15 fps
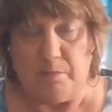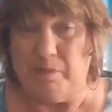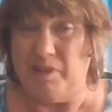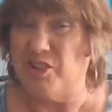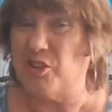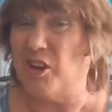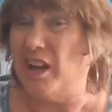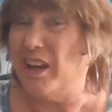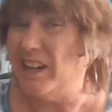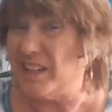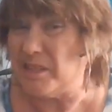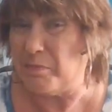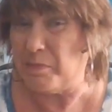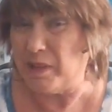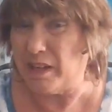Been trying
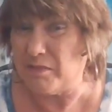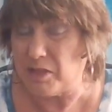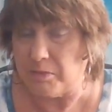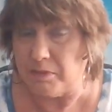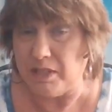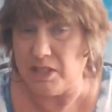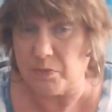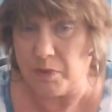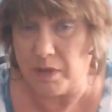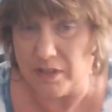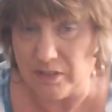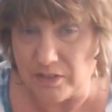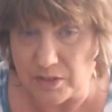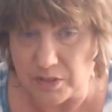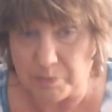not to pick up too many
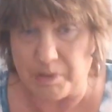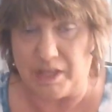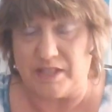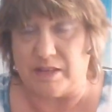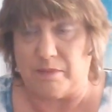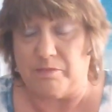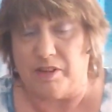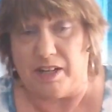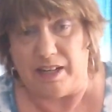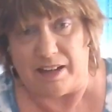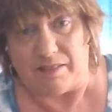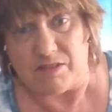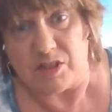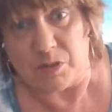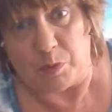sweaters because I'm running
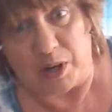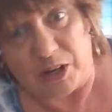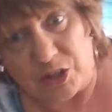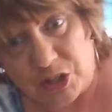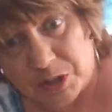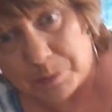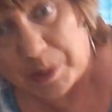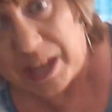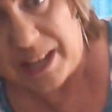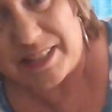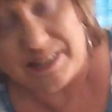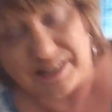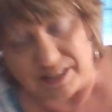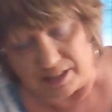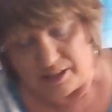out of sweater
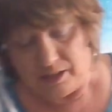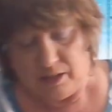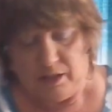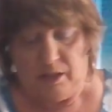space